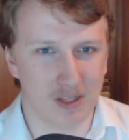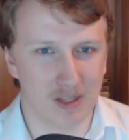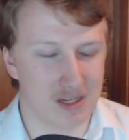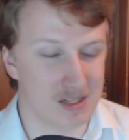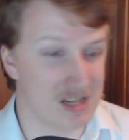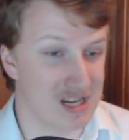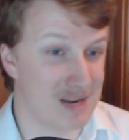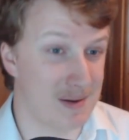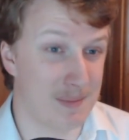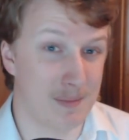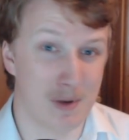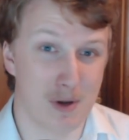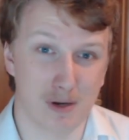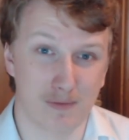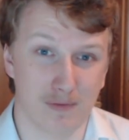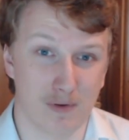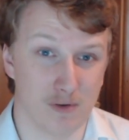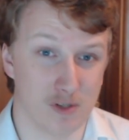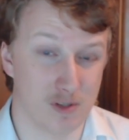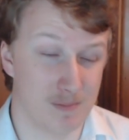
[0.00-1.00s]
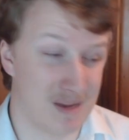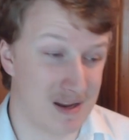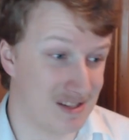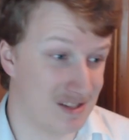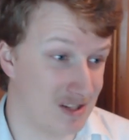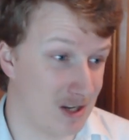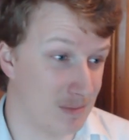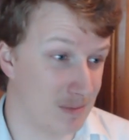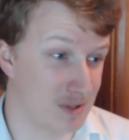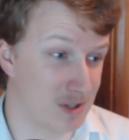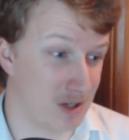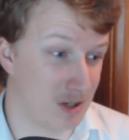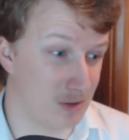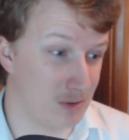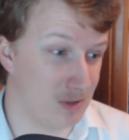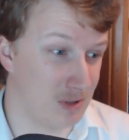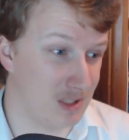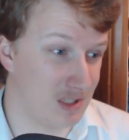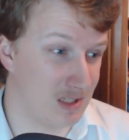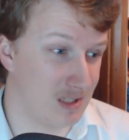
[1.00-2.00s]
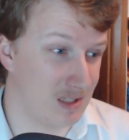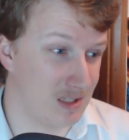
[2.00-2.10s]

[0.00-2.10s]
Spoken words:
this and my microphone spazzed up, so